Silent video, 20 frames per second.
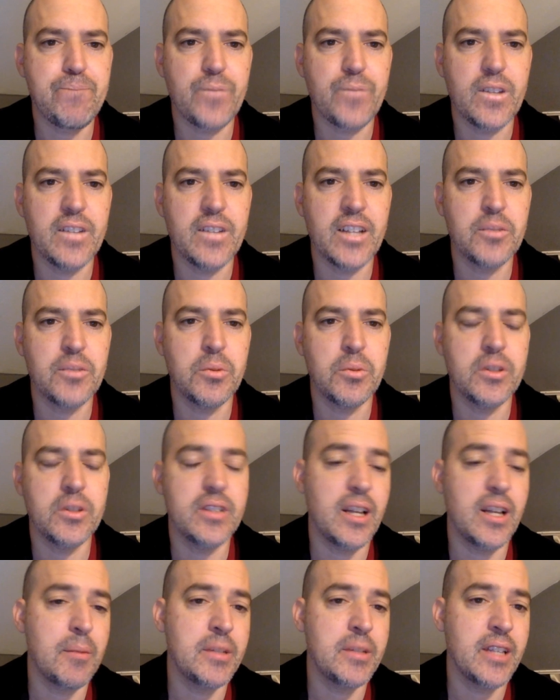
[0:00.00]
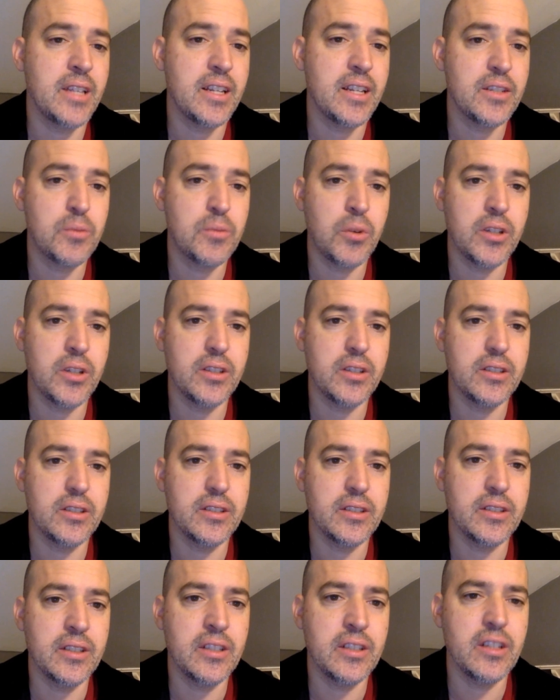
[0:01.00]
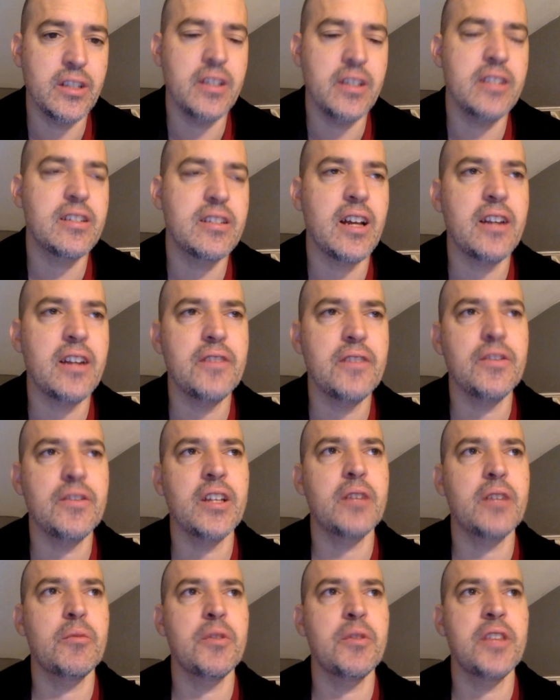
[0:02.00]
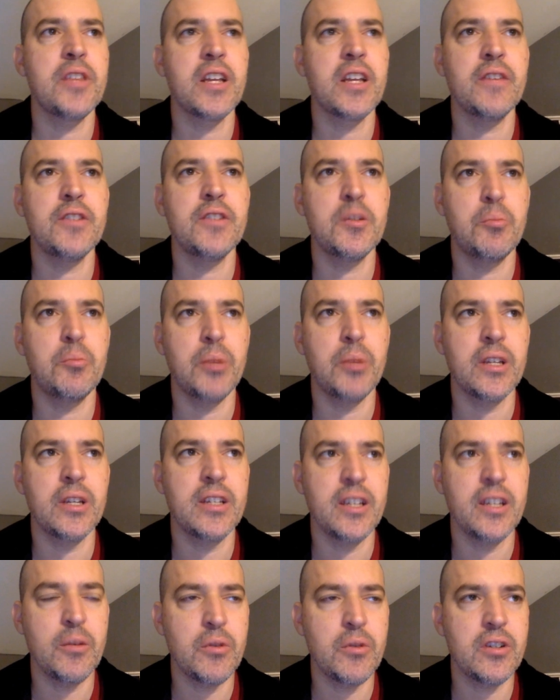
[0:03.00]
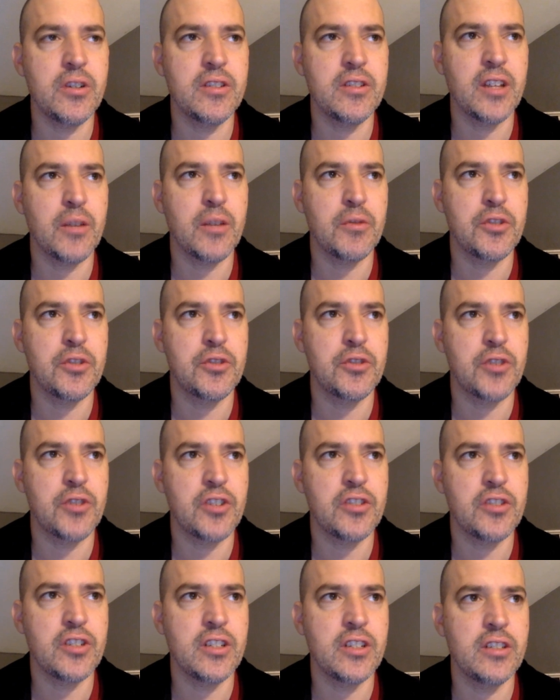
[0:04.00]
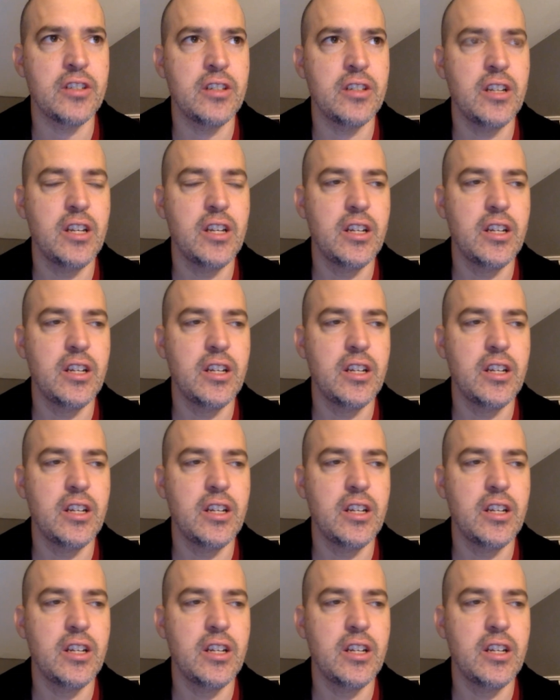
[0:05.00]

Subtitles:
That's what that mean. That is what it's kind of like. We think of these big keywords like restriction,